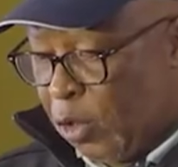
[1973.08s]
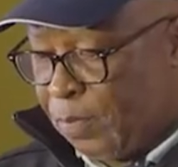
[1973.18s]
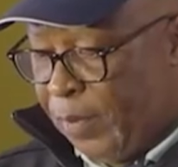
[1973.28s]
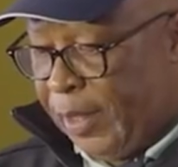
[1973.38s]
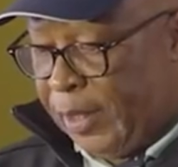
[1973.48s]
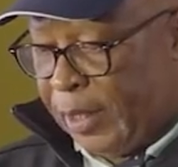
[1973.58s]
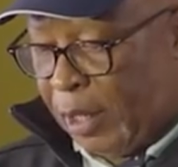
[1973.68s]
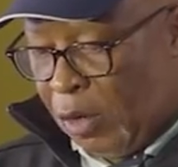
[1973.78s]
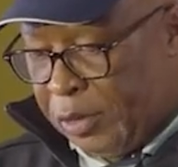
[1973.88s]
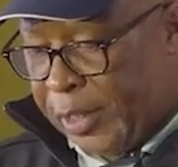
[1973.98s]
was made in
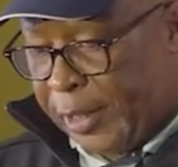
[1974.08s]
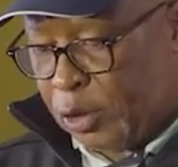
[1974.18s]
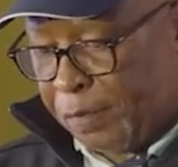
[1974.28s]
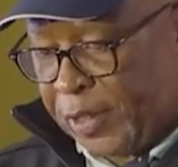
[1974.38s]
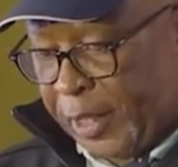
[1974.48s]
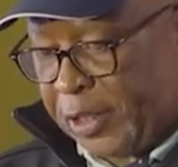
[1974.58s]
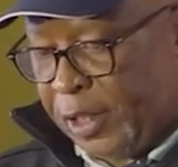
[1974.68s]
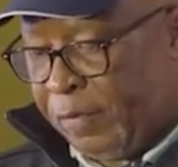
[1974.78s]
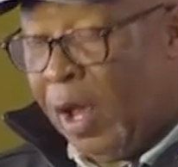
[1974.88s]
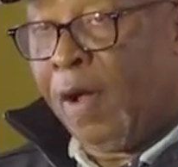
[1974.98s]
the context of
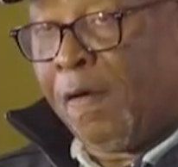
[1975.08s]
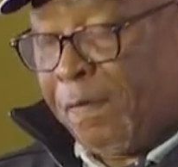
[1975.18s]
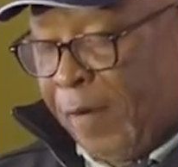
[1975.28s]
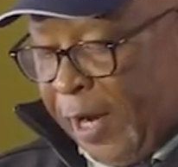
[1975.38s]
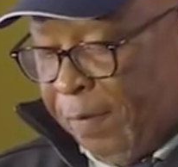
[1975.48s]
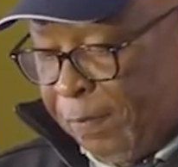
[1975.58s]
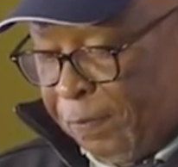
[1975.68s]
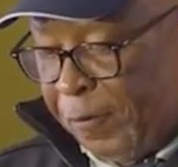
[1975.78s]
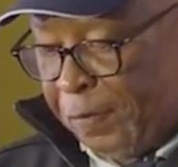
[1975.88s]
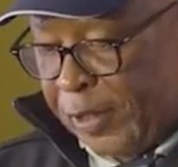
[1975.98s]
Section
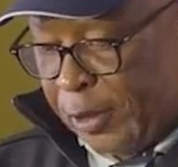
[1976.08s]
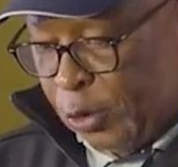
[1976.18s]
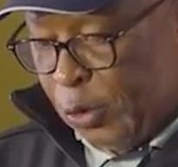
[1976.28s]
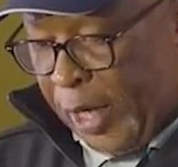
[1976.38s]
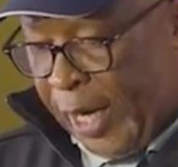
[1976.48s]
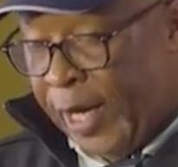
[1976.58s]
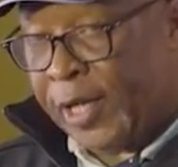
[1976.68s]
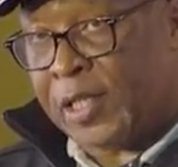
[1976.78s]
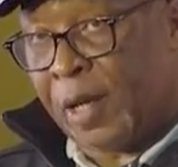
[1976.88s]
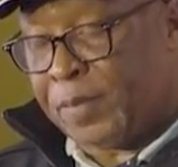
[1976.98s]

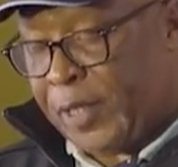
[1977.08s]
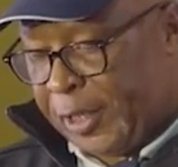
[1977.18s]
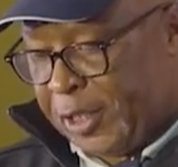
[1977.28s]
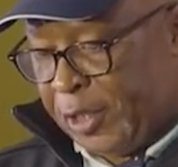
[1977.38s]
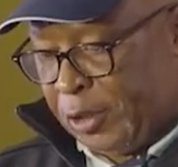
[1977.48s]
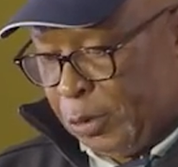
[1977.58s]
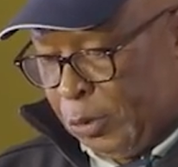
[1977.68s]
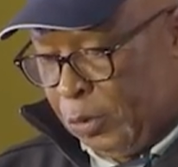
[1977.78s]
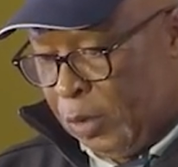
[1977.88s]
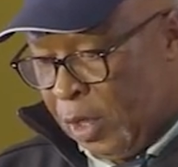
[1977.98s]
52A, subsection
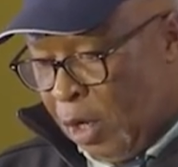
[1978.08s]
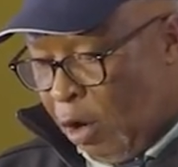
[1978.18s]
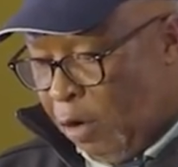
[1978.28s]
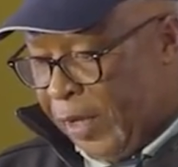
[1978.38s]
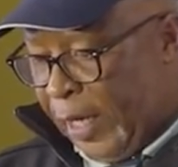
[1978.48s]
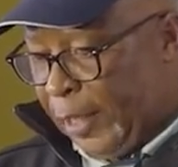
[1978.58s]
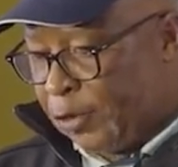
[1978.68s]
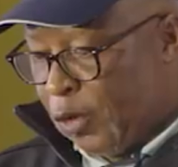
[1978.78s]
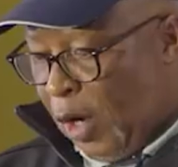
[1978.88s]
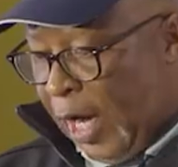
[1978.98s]
2 of the
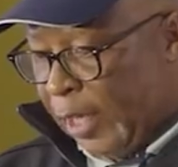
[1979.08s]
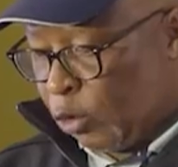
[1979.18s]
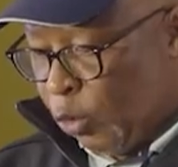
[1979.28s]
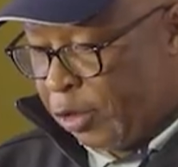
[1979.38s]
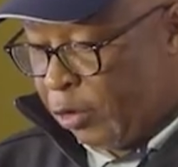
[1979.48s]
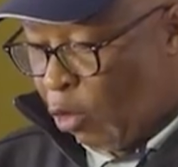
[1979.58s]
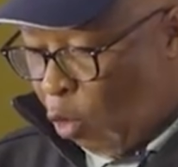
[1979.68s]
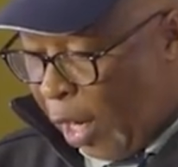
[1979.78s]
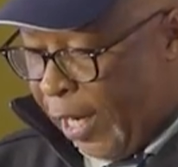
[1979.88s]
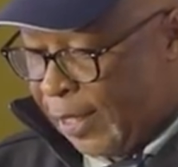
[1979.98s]
Electoral Act, which
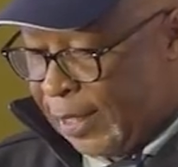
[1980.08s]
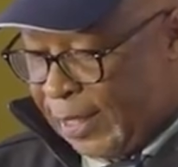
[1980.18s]
requires